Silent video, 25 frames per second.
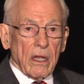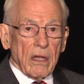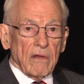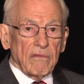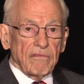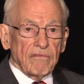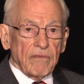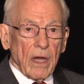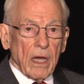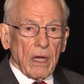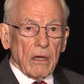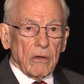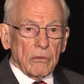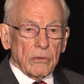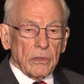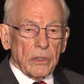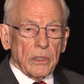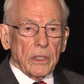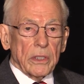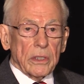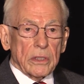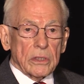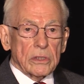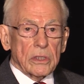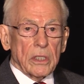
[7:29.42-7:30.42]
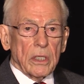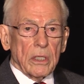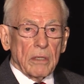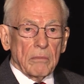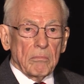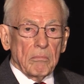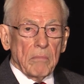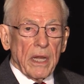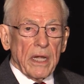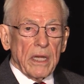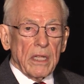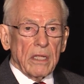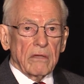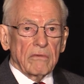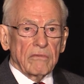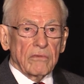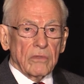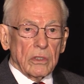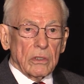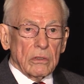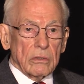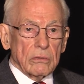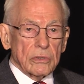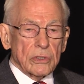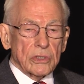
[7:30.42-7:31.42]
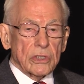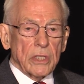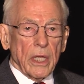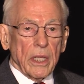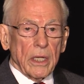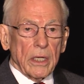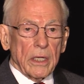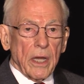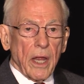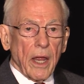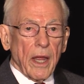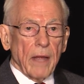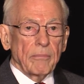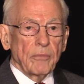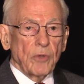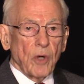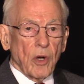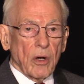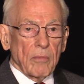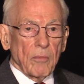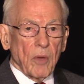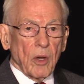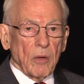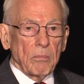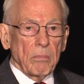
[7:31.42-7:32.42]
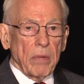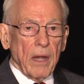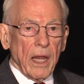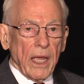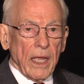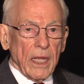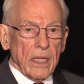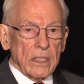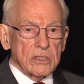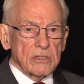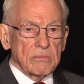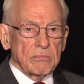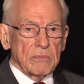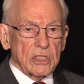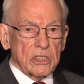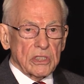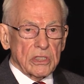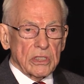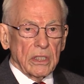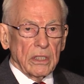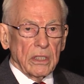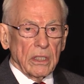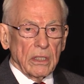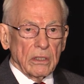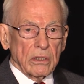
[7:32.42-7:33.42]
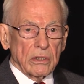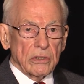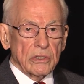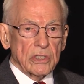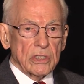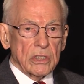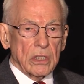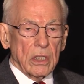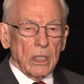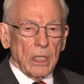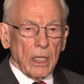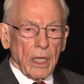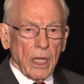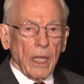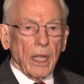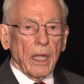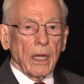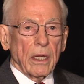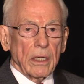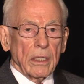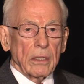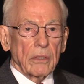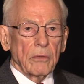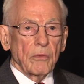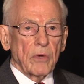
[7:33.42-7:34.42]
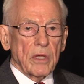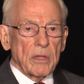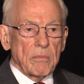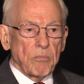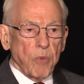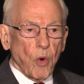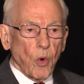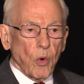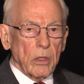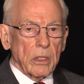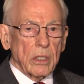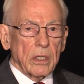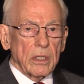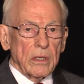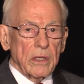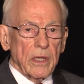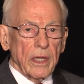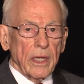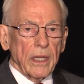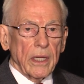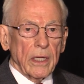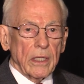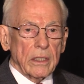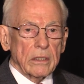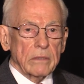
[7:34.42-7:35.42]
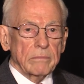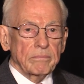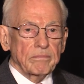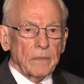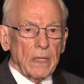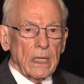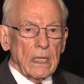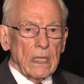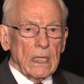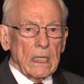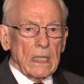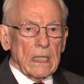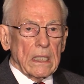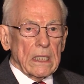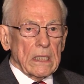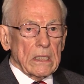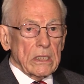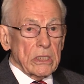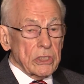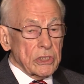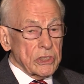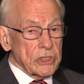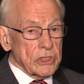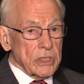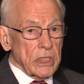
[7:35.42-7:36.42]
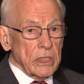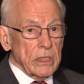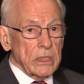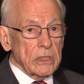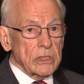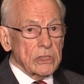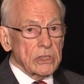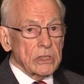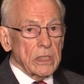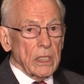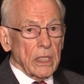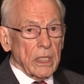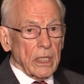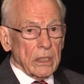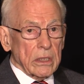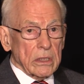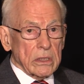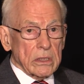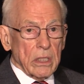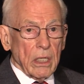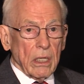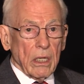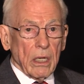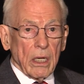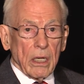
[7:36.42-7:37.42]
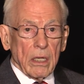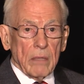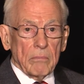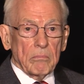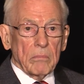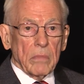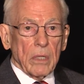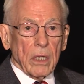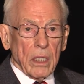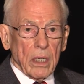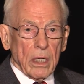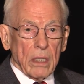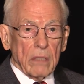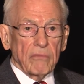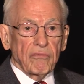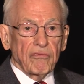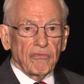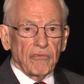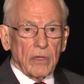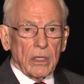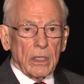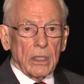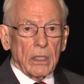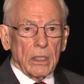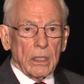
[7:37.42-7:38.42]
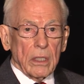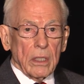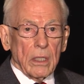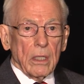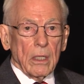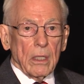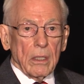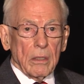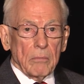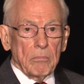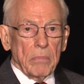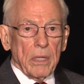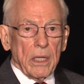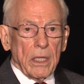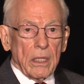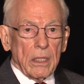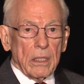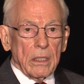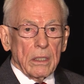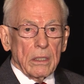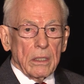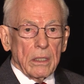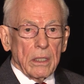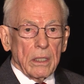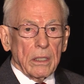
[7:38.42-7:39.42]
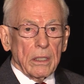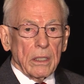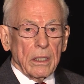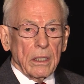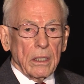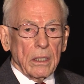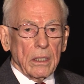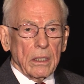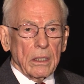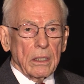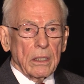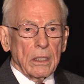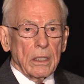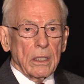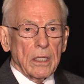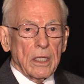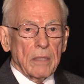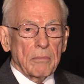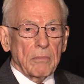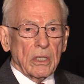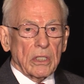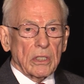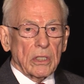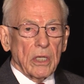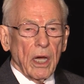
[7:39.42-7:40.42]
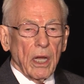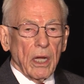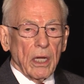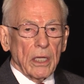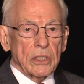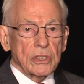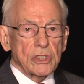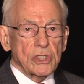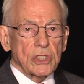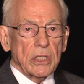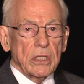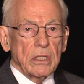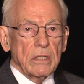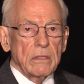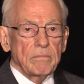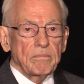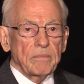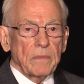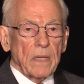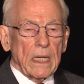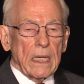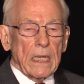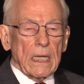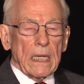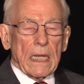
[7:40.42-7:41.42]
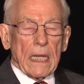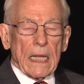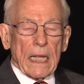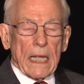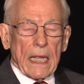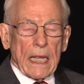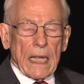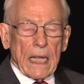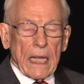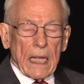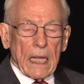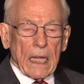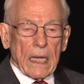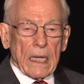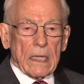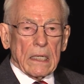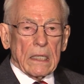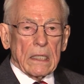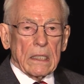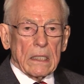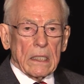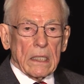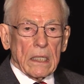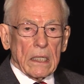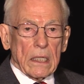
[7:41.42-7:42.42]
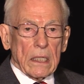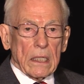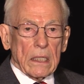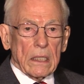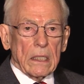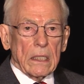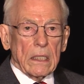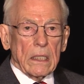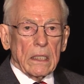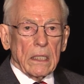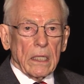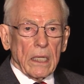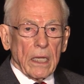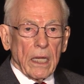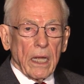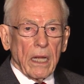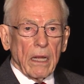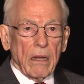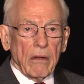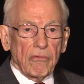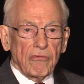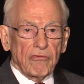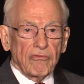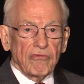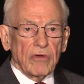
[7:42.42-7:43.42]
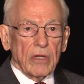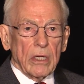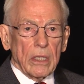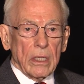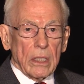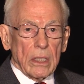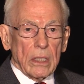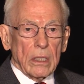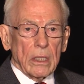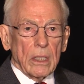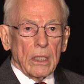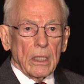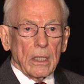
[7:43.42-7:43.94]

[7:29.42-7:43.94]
found that many of those had abnormal plasma cells and reported that. Since that time, I've been in hematology and have